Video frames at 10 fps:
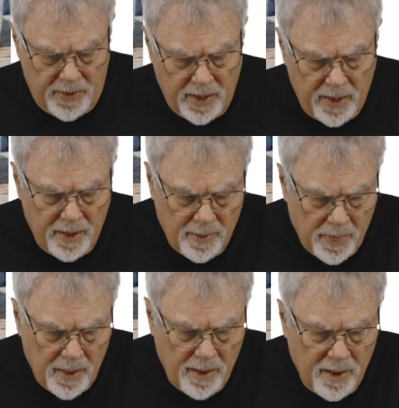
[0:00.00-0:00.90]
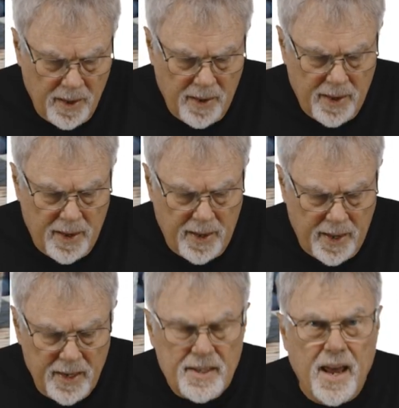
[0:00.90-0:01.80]
The
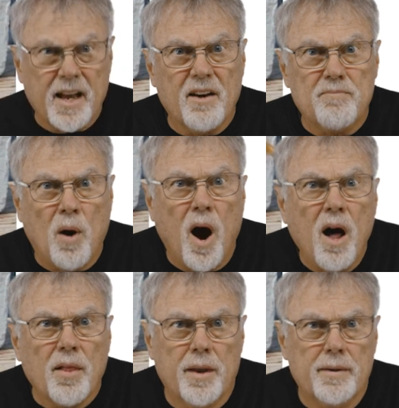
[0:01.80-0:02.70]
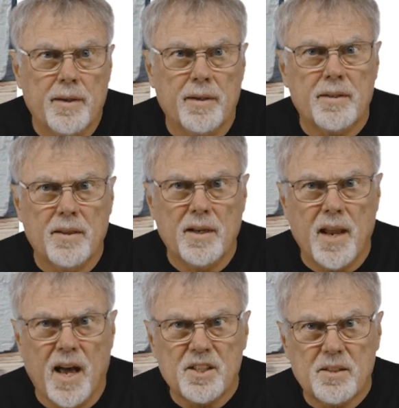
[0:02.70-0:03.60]
intake of pollen into the
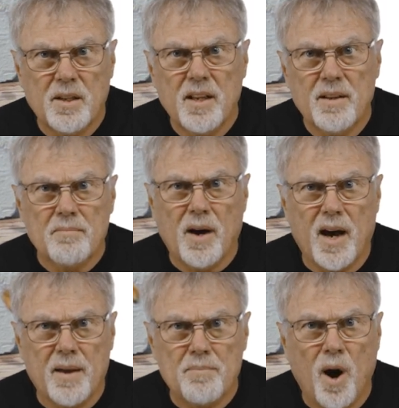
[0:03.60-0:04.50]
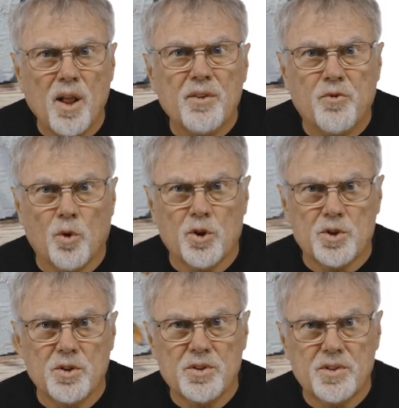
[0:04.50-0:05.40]
nest by pollen
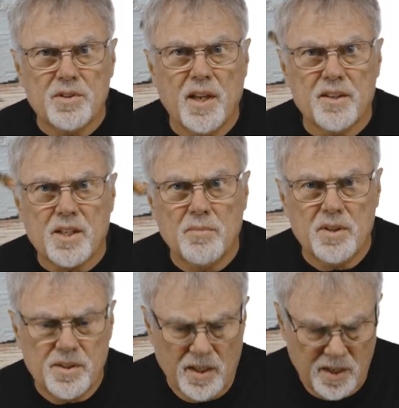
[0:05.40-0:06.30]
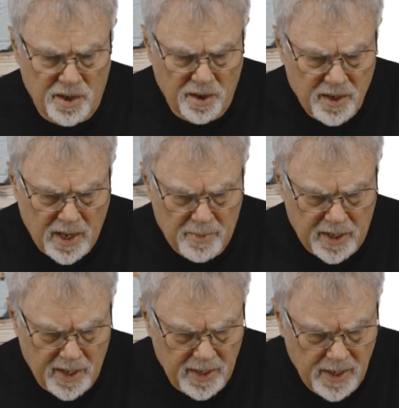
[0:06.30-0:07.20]
foragers, as can be seen here,
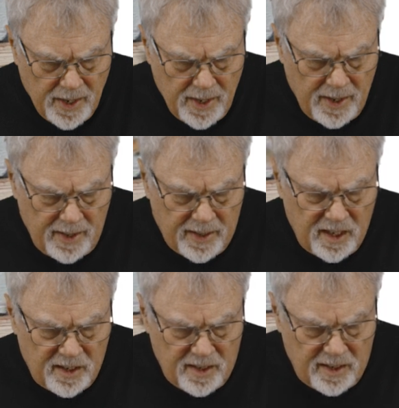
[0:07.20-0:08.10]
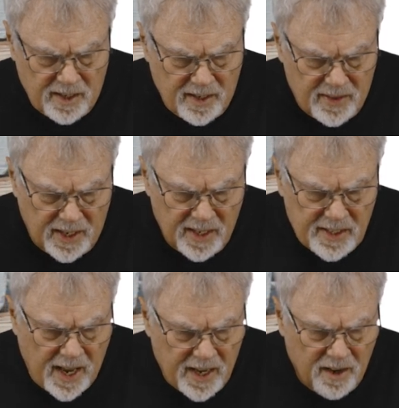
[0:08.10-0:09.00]
coming in. The
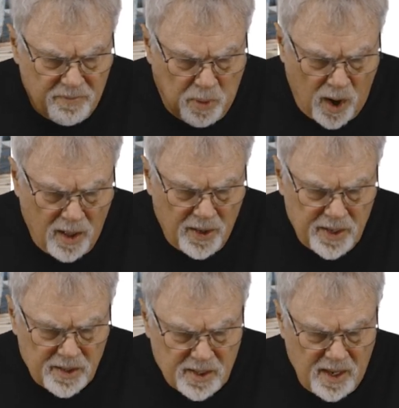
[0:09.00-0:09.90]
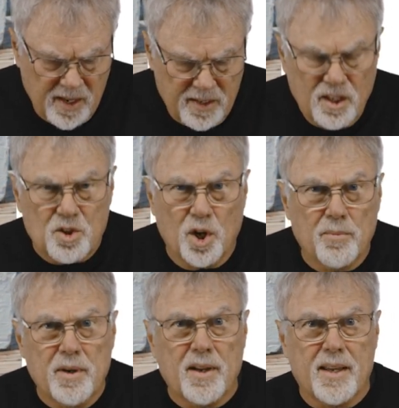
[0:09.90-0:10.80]
intake of pollen is
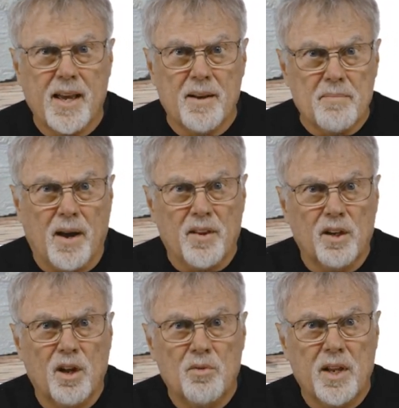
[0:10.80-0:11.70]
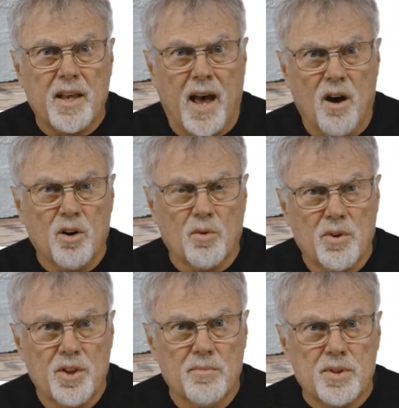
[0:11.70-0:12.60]
determined, again, by the loading
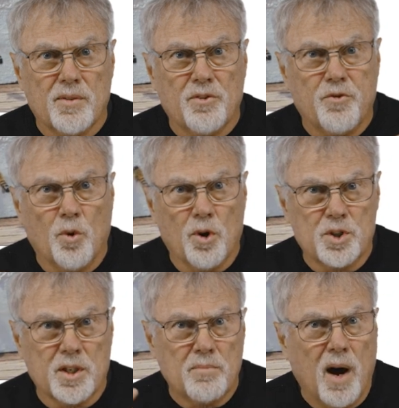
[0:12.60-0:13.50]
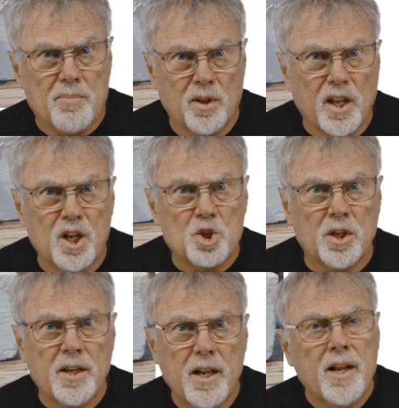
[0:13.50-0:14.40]
algorithms of the foraging
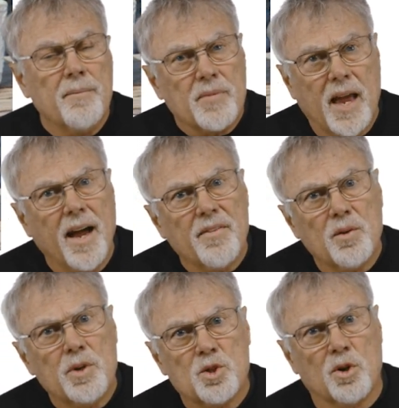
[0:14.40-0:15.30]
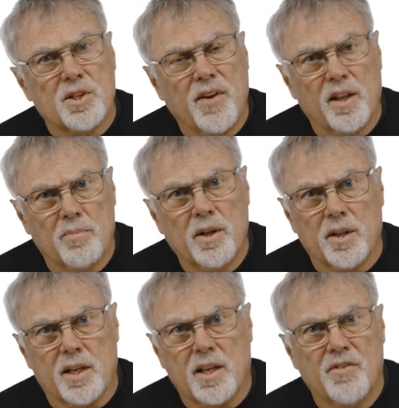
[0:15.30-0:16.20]
population and the resource
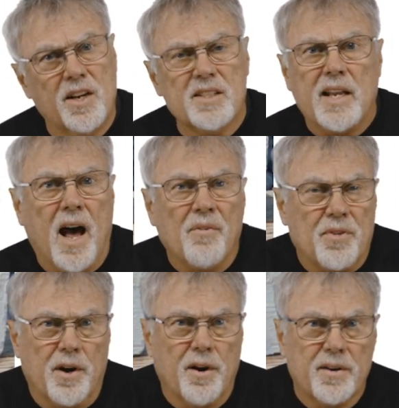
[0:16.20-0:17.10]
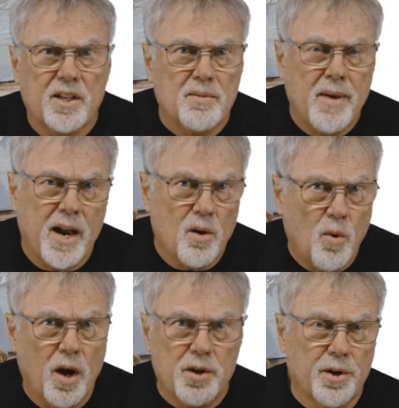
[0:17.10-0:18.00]
availability. If it isn't out there, it doesn't matter
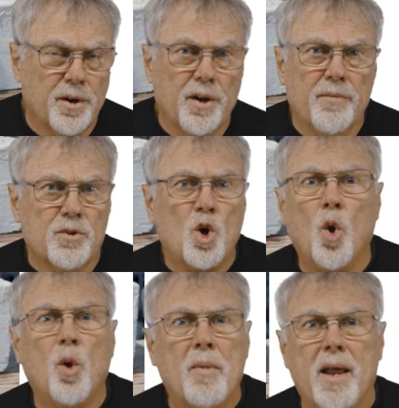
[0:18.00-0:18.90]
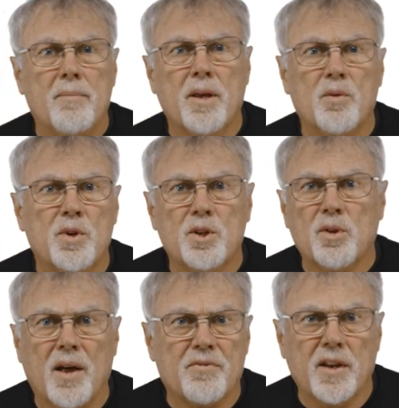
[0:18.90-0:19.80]
what your goal might have been when you
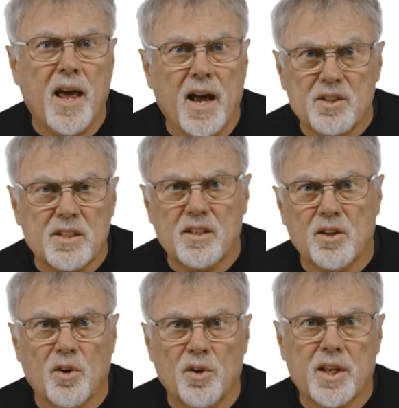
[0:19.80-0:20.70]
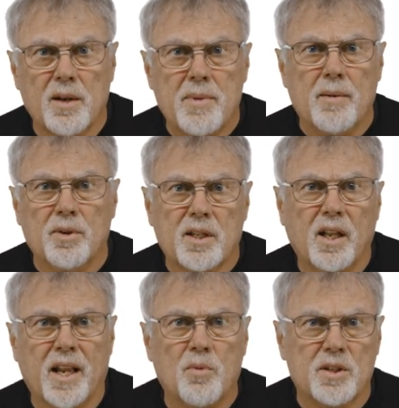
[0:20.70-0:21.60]
left the nest, you're only going to be able to
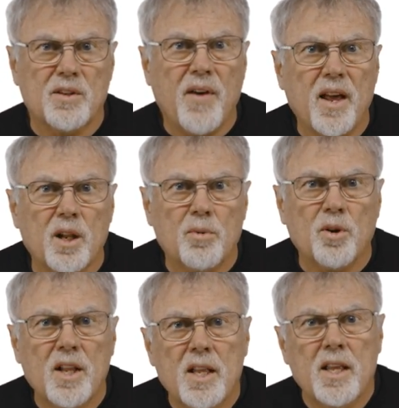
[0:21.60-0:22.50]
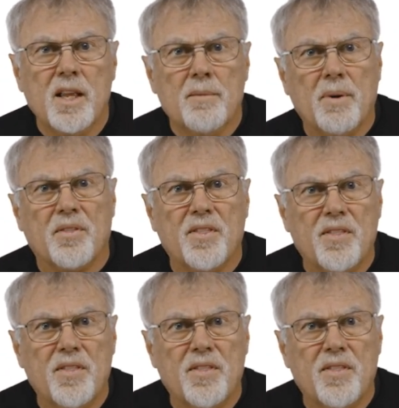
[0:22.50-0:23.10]
collect what's available. But